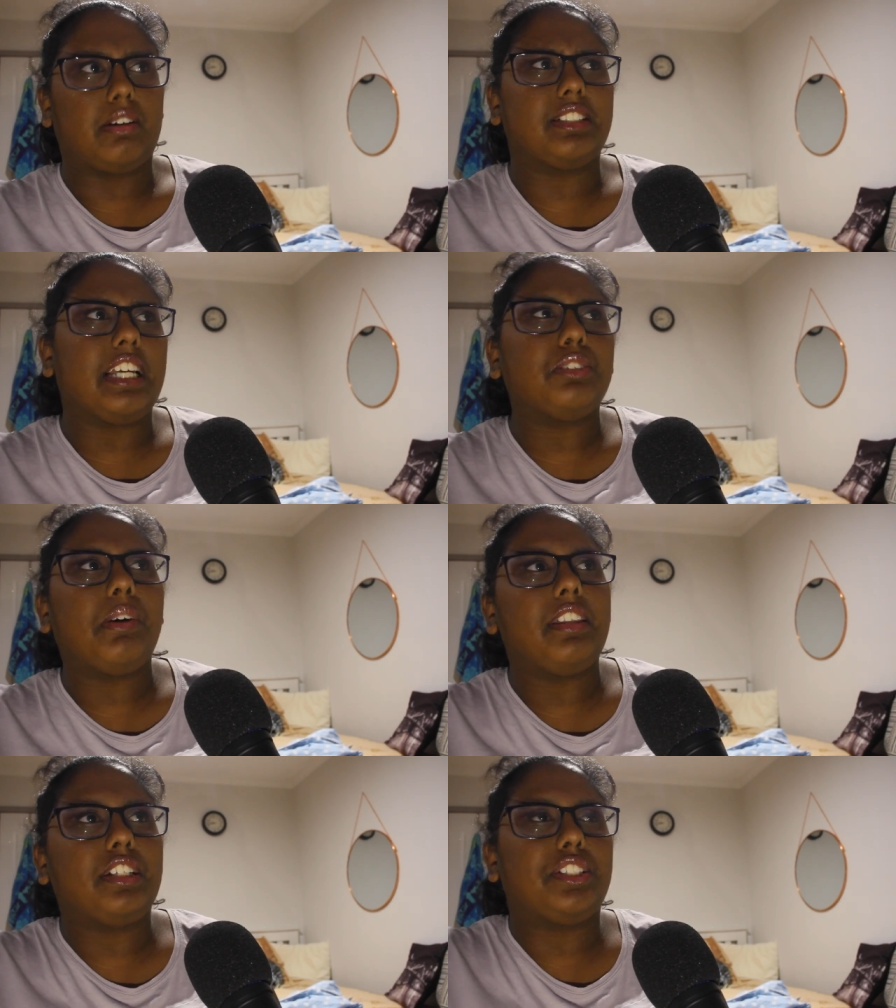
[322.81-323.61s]
Because that's
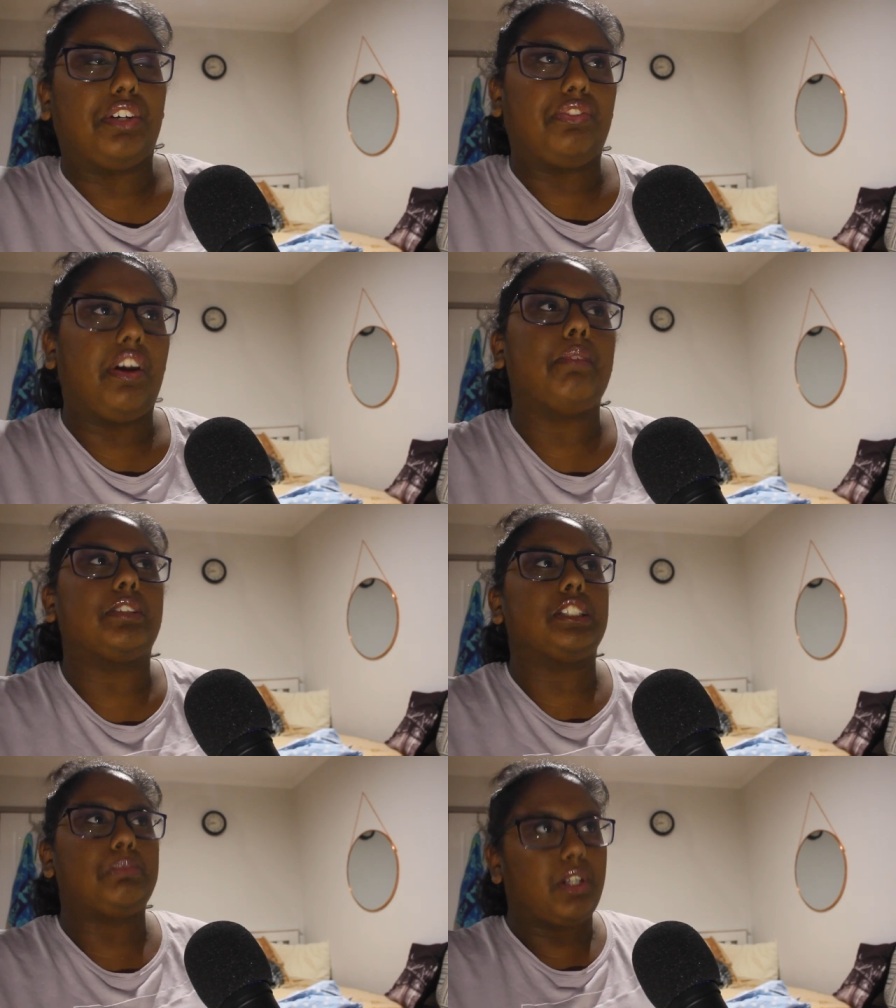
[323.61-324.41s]
why they're so
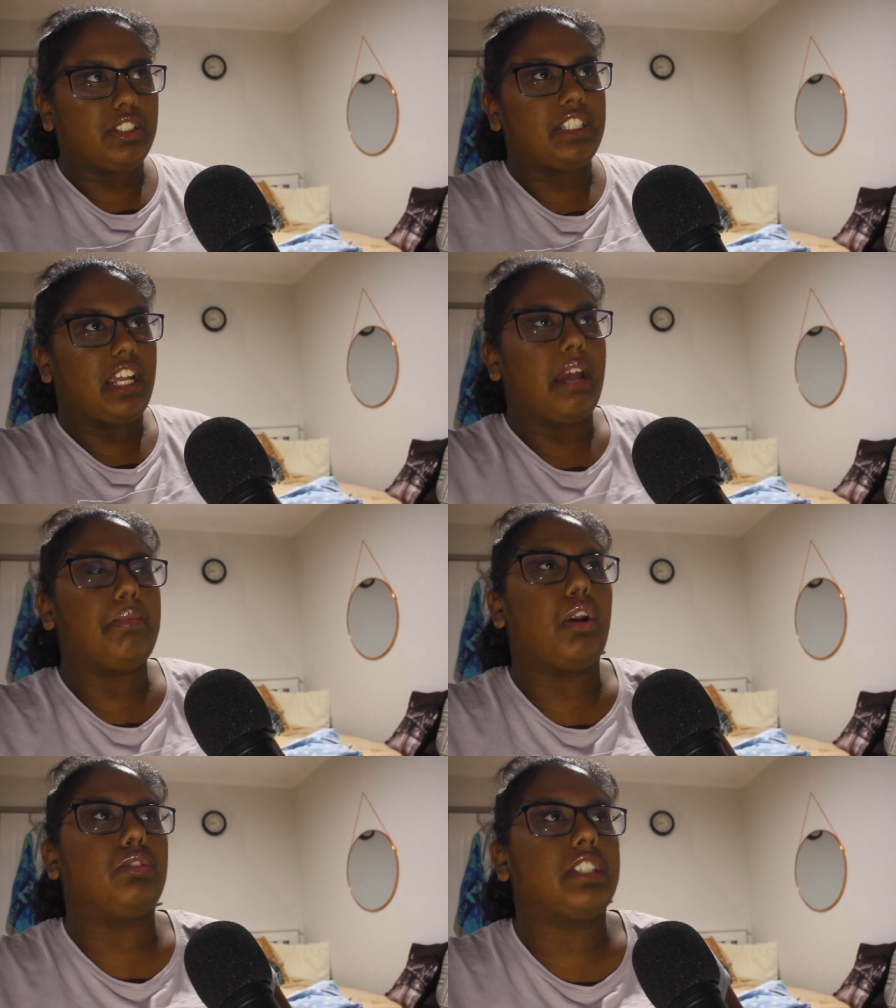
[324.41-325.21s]
famous, is because the
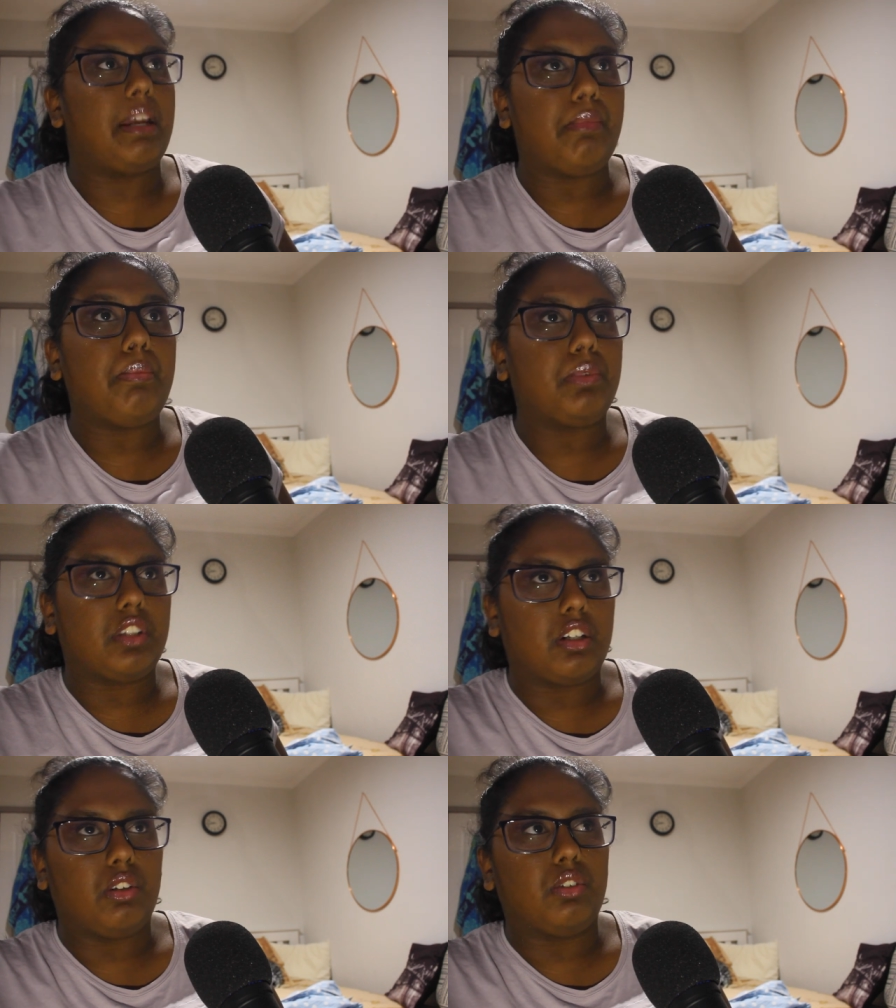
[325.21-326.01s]
Kaminoans came up with
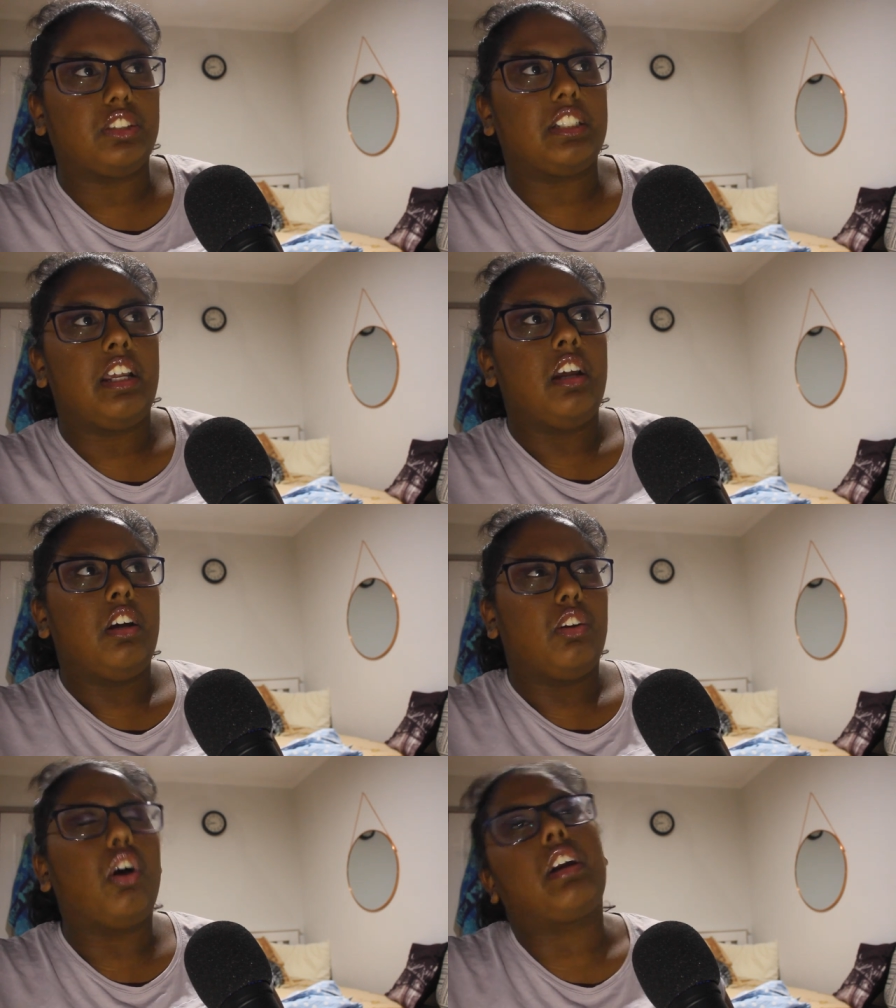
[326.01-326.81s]
the clones. And
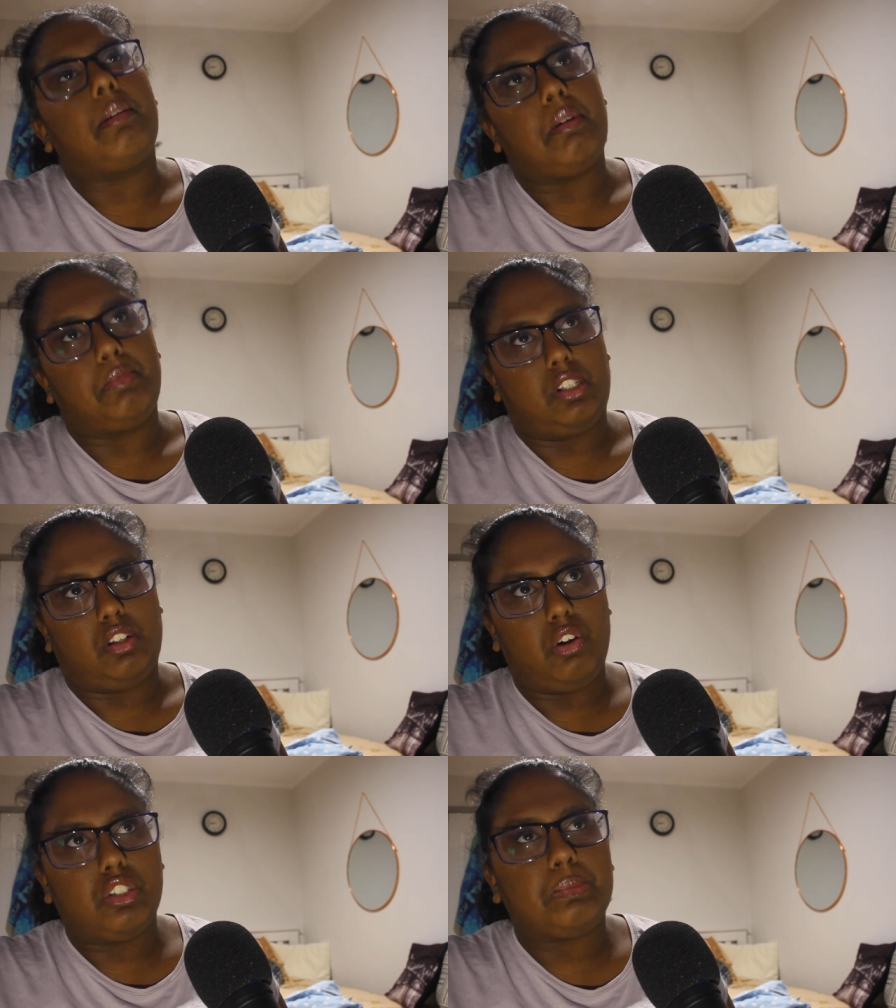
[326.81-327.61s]
not came up with the
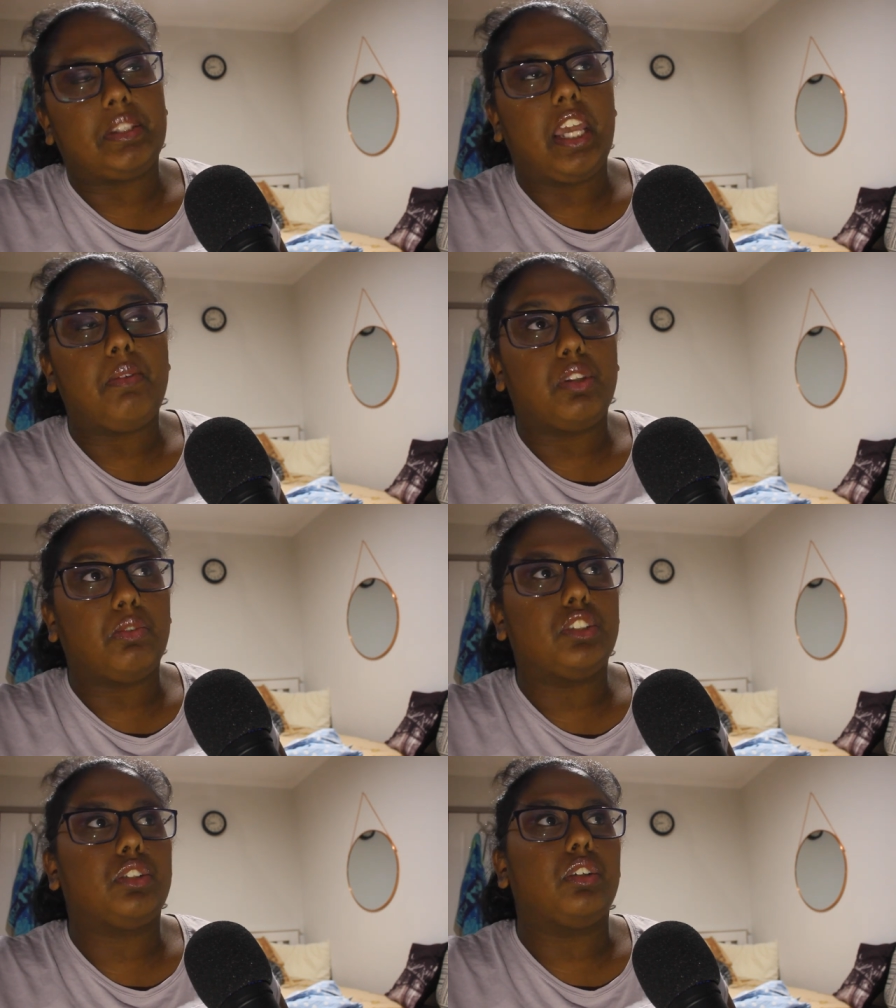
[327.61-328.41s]
clones, but they were the
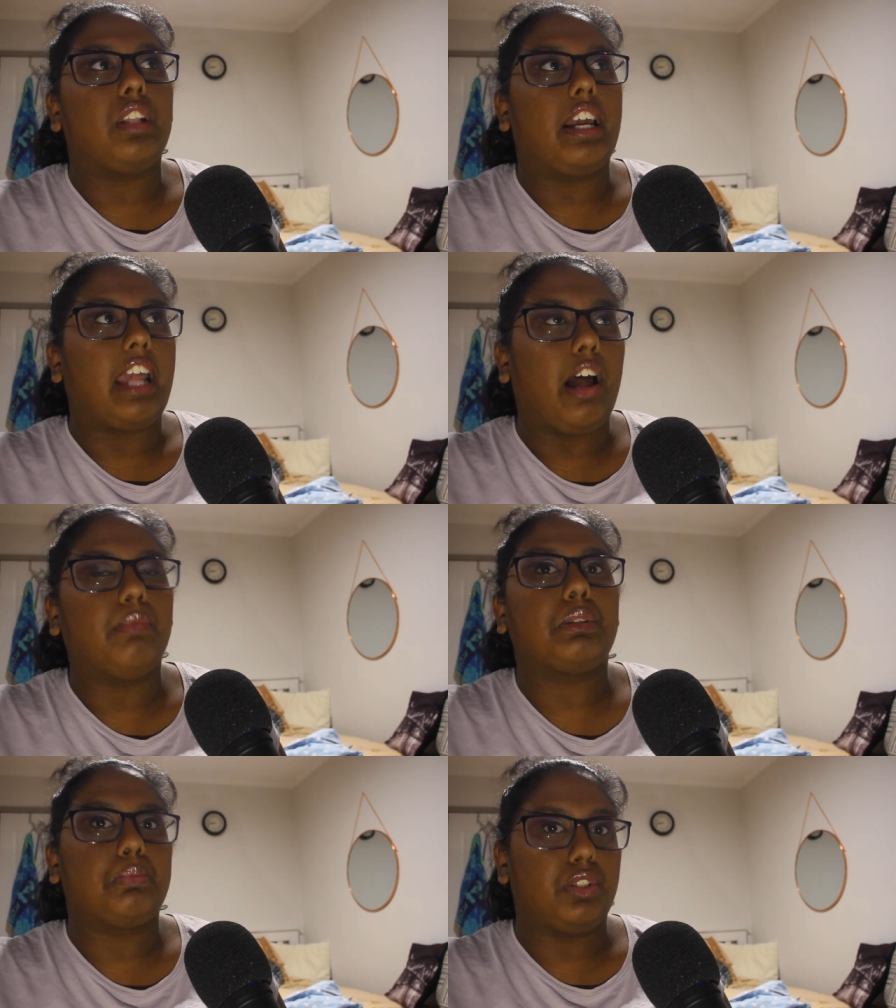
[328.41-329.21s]
ones who, like,
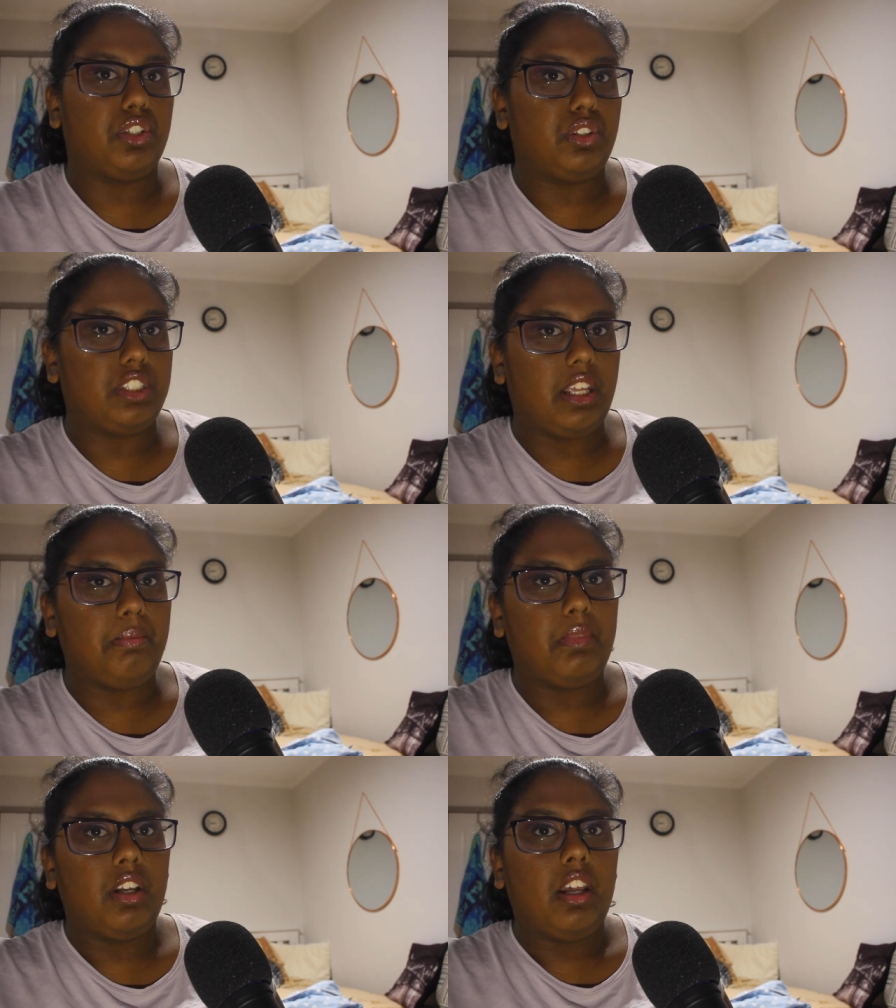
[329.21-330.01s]
helped produce
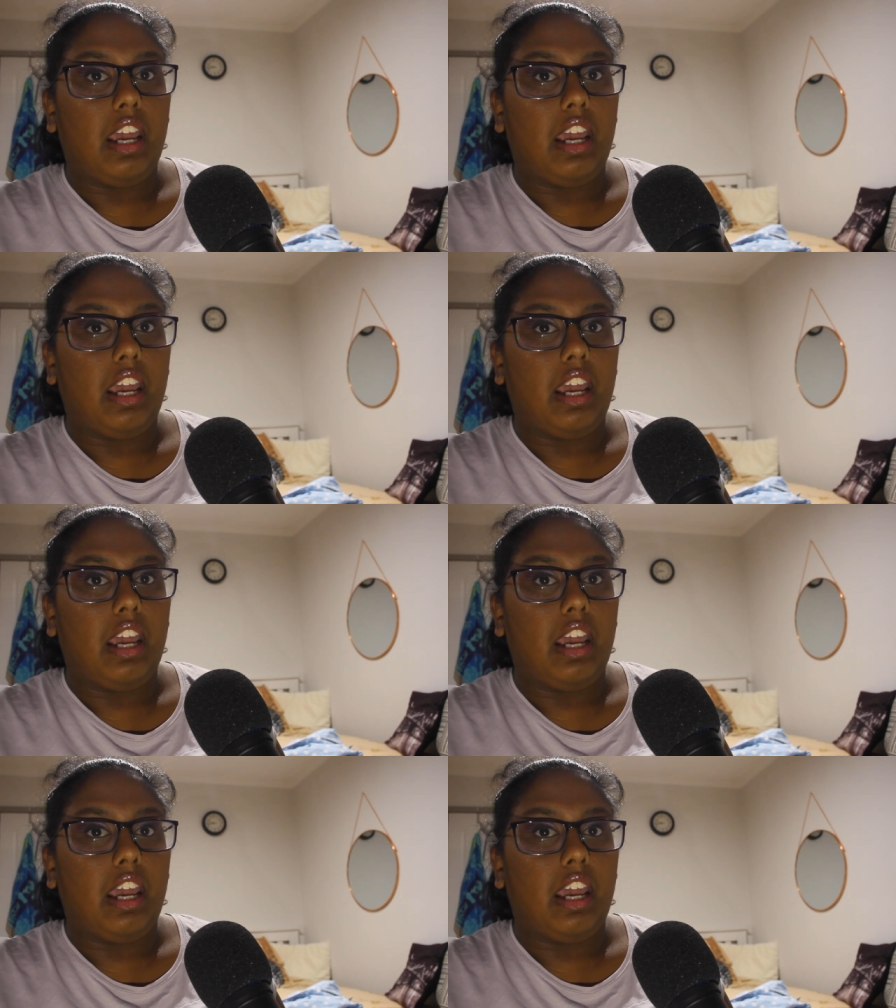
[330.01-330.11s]
them.